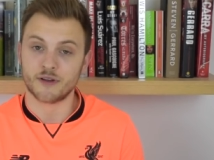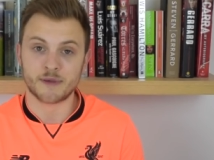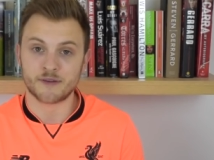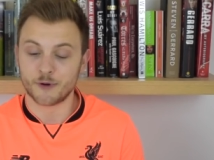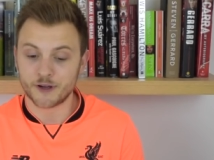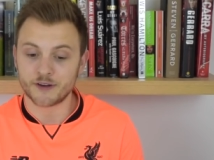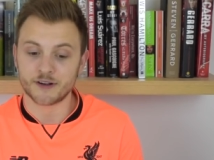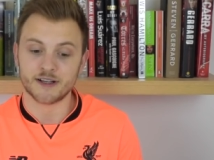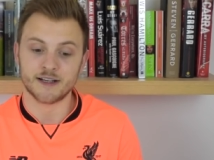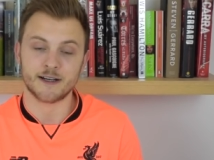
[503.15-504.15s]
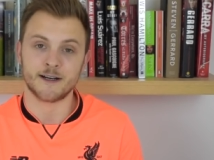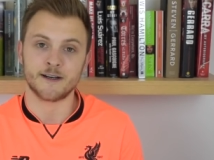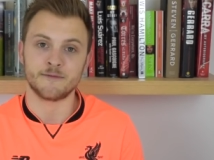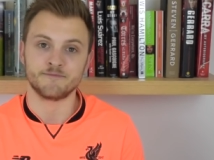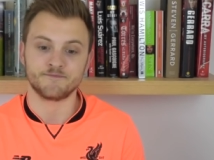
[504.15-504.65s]
I mean, why not?
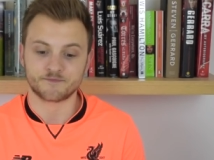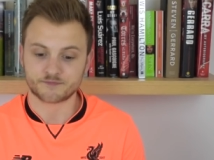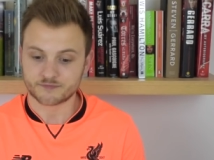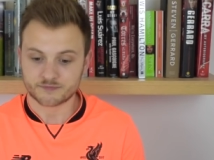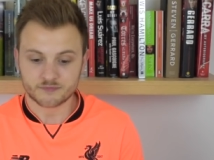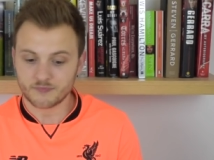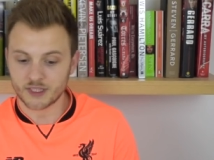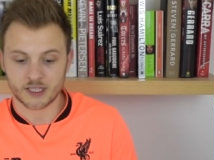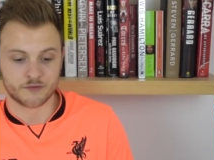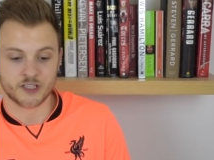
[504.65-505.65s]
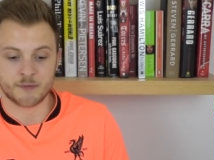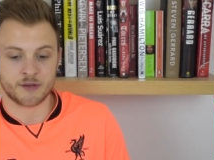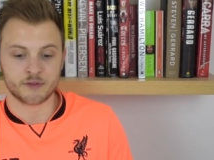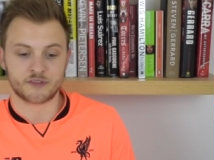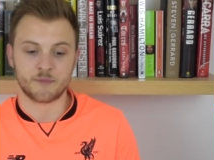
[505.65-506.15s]
Um, if
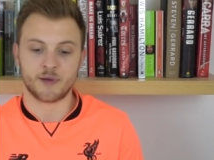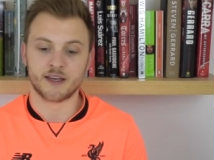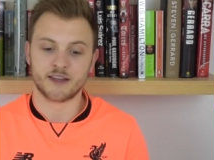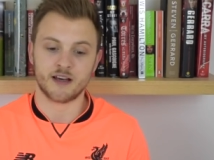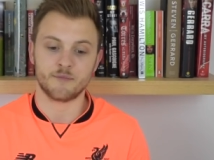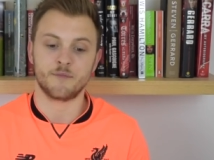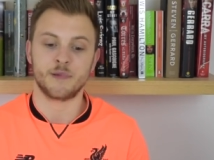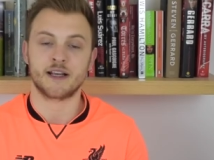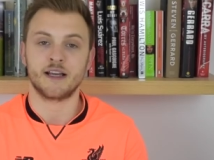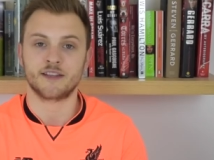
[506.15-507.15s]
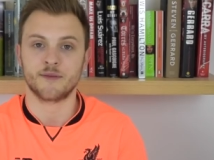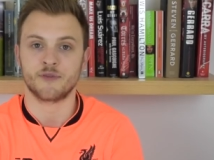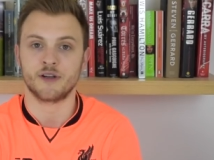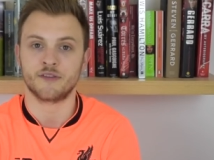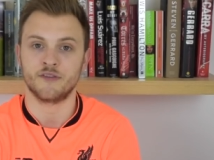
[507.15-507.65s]
nobody wants to pay that big asking
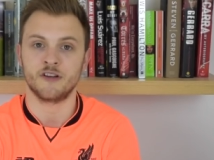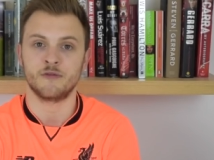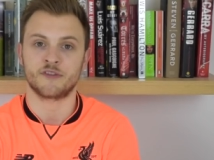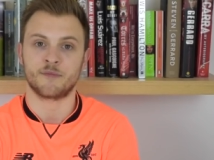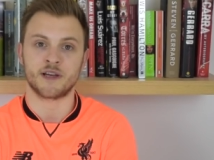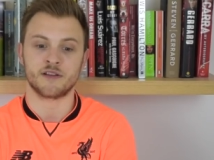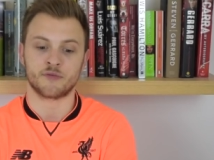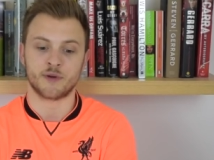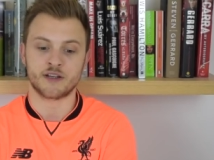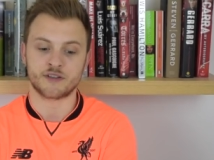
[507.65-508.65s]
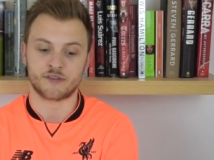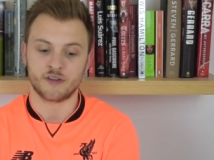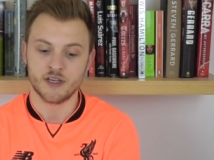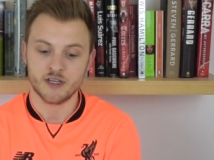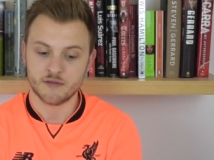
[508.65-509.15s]
price and no one wants to pay those
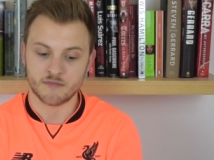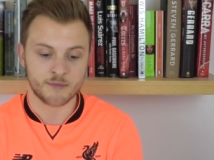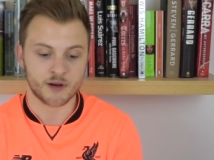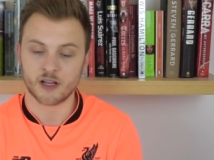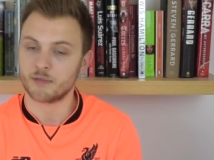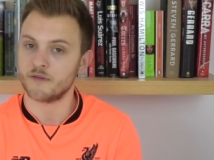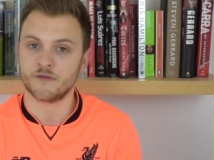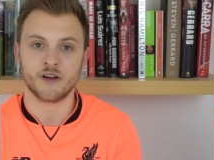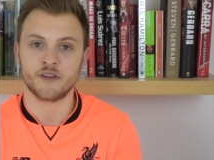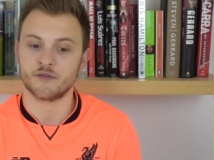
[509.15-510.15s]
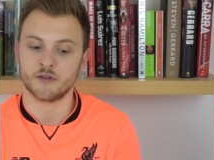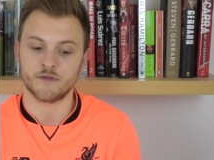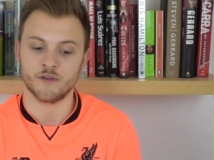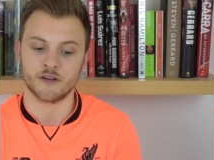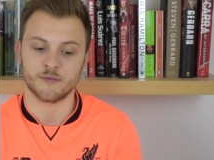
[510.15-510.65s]
wages, maybe Klopp can find the role
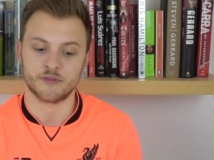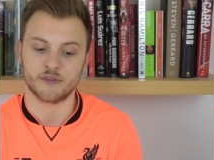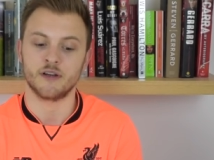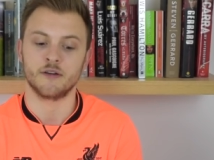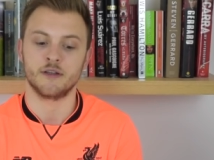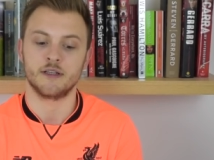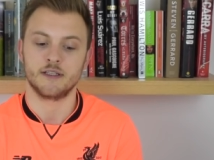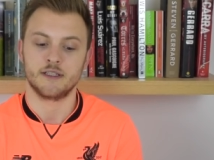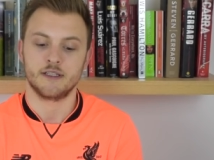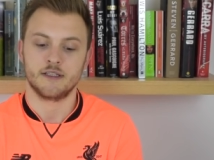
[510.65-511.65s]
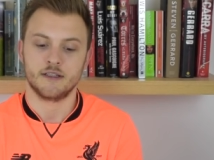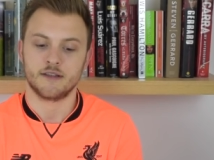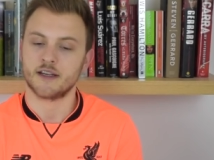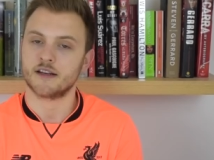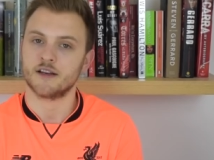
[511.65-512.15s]
for him. So
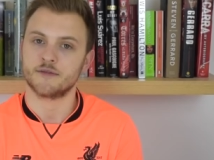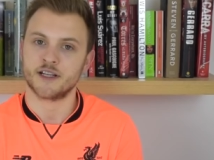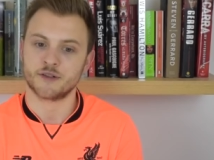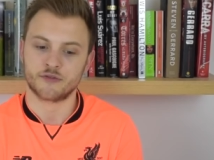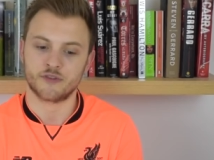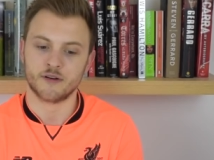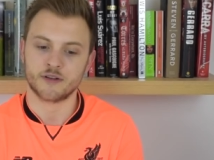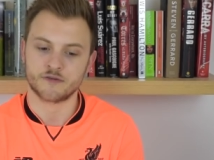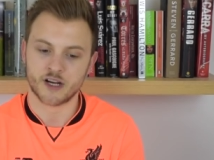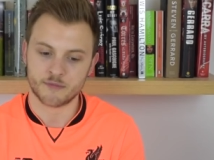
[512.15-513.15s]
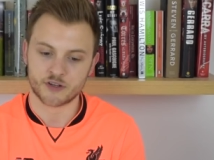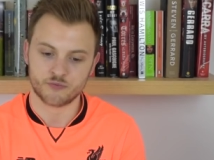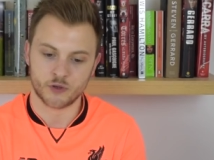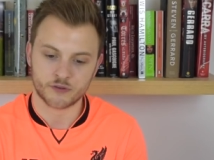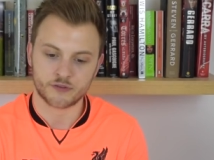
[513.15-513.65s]
there you go. Daniel Sturridge very
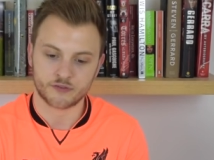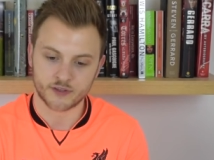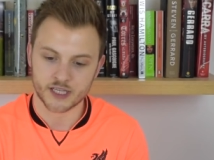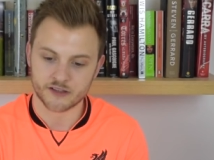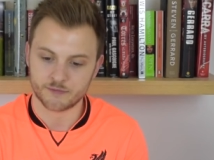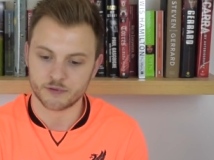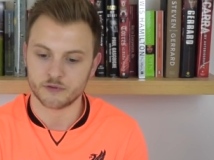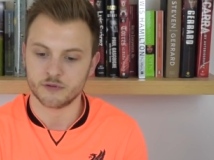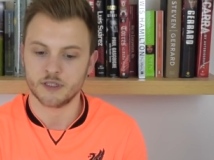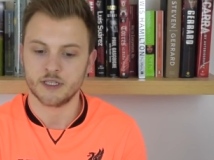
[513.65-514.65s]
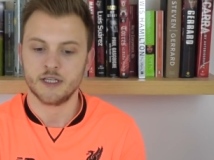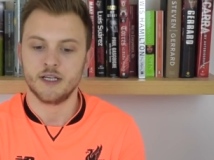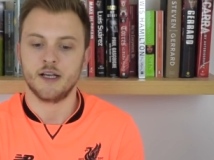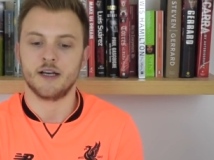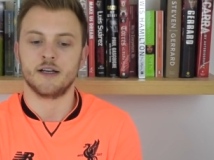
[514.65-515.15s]
much wants to stay at Liverpool.
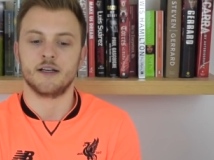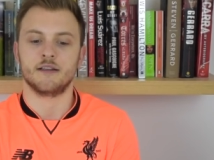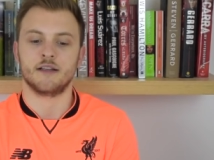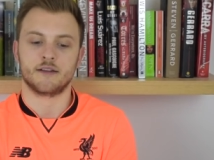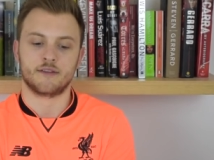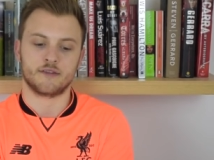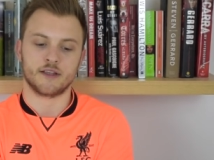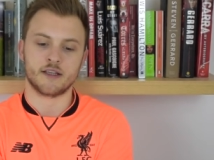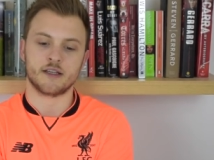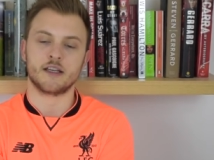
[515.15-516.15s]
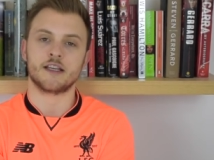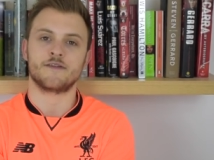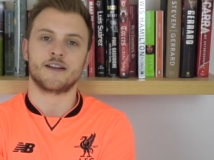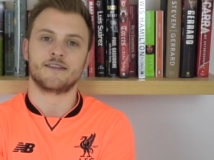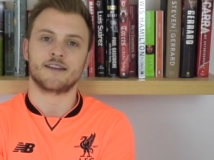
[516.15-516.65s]
Uh, let's see if
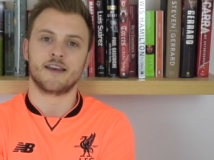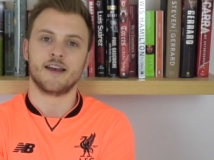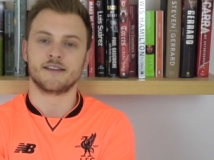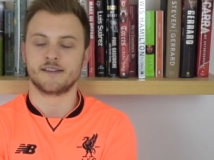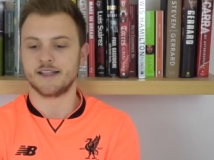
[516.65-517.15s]
that's the case.